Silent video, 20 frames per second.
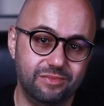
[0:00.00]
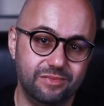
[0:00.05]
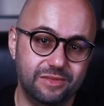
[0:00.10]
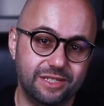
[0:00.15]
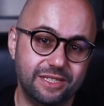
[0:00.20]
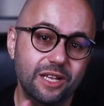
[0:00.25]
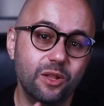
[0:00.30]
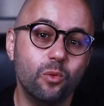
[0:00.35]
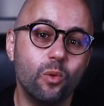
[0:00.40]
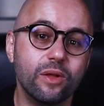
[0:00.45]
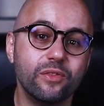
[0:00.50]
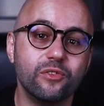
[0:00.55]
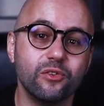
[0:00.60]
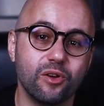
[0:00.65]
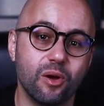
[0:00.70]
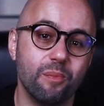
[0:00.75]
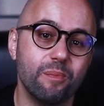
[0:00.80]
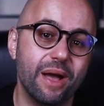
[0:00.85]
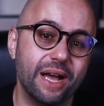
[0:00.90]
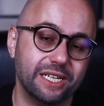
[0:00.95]
still want to
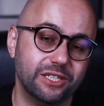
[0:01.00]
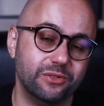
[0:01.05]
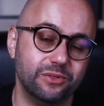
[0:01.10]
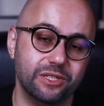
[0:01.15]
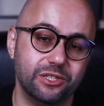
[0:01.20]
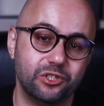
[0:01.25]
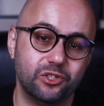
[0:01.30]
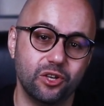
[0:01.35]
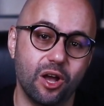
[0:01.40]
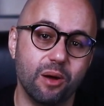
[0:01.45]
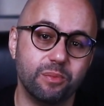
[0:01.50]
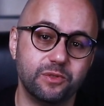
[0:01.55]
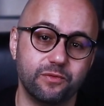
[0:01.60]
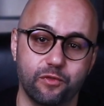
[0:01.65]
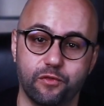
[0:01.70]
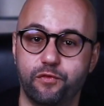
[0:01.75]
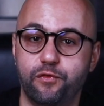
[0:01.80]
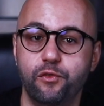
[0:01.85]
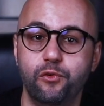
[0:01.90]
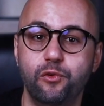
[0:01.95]
come back to the shops
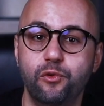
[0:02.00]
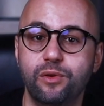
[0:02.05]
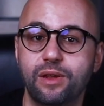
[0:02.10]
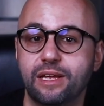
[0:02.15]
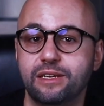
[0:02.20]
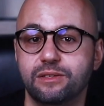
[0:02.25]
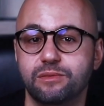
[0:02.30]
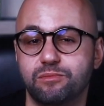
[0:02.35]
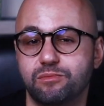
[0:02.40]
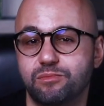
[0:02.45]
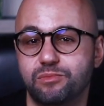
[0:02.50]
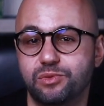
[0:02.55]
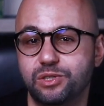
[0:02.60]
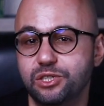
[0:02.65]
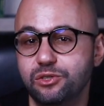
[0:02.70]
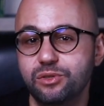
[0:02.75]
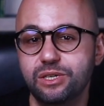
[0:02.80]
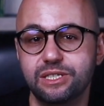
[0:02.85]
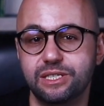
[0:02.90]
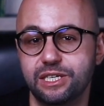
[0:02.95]
for food and
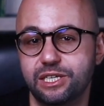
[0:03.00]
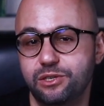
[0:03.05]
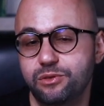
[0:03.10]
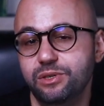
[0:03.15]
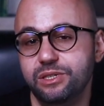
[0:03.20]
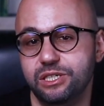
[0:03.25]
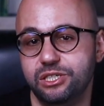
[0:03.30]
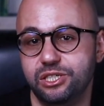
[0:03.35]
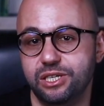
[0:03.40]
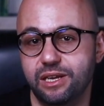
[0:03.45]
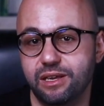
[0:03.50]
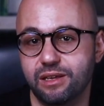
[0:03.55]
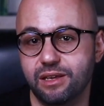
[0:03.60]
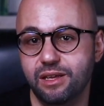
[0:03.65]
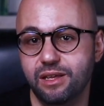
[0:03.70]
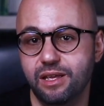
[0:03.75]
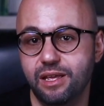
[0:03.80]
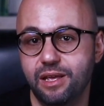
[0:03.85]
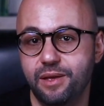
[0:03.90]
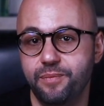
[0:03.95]
redo the security check.
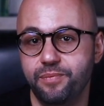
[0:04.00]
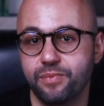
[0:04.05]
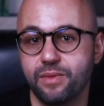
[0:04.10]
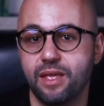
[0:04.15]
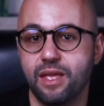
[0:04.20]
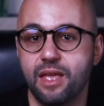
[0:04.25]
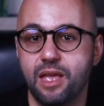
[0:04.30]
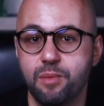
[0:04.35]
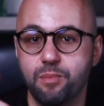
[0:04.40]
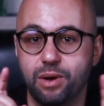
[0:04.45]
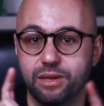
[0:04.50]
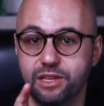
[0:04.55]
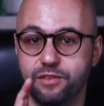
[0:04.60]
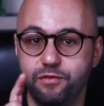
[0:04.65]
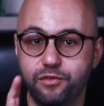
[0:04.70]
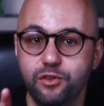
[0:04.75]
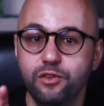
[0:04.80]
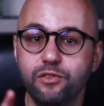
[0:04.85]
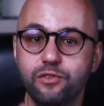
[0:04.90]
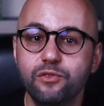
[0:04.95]
But
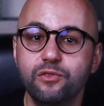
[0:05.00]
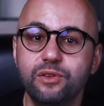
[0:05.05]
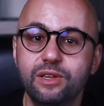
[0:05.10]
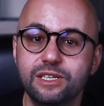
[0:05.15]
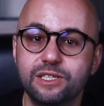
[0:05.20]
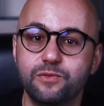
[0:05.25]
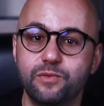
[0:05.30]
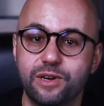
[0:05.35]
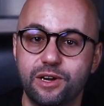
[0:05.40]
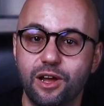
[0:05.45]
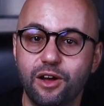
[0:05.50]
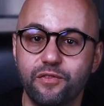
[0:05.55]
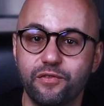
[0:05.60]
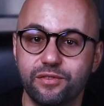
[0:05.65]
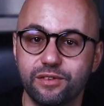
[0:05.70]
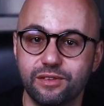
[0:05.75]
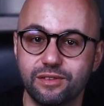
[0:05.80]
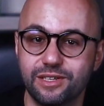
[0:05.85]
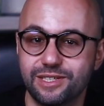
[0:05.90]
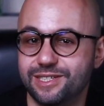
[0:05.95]
if you do this very
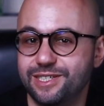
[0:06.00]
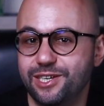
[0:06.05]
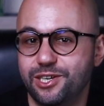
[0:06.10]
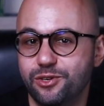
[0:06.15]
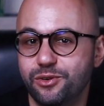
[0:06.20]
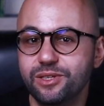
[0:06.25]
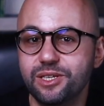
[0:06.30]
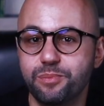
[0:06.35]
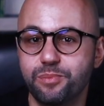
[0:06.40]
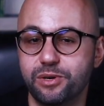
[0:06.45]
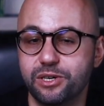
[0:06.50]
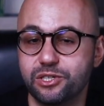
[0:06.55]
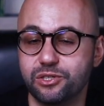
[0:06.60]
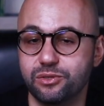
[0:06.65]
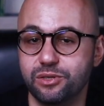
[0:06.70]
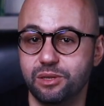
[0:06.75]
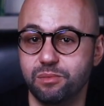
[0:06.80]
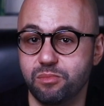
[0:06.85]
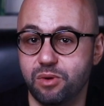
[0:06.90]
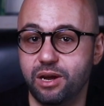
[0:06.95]
often, the security
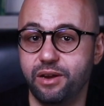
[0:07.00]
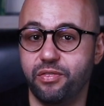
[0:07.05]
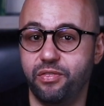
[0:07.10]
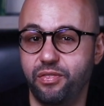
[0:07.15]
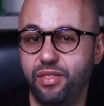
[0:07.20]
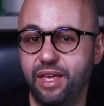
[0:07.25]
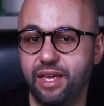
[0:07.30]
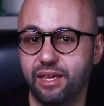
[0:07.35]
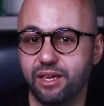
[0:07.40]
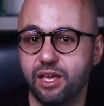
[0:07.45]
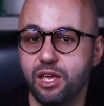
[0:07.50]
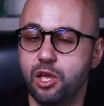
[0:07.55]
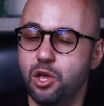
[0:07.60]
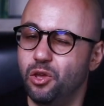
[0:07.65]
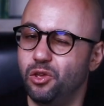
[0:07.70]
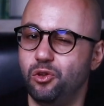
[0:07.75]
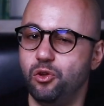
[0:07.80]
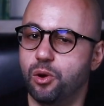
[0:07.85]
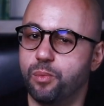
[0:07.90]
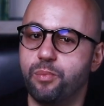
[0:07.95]
personnel might think
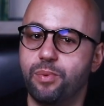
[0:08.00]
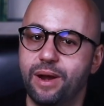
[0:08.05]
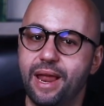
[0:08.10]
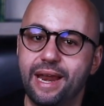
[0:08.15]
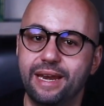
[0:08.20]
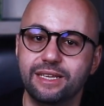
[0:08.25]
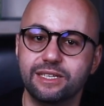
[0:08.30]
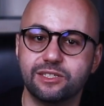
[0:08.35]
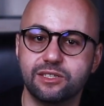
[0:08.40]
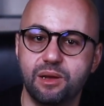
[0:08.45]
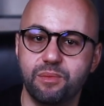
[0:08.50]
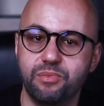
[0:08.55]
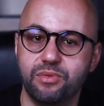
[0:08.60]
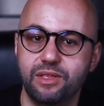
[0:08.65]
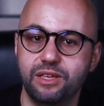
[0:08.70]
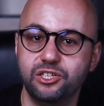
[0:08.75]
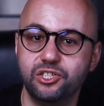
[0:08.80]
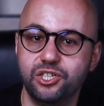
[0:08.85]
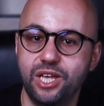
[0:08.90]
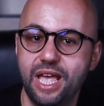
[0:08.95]
you're planning
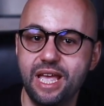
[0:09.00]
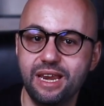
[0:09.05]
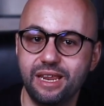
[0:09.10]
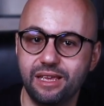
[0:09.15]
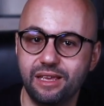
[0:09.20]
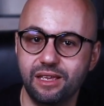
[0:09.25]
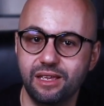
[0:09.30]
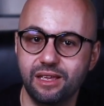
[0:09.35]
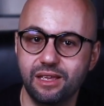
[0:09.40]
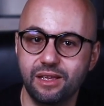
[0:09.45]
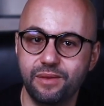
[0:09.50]
something shady.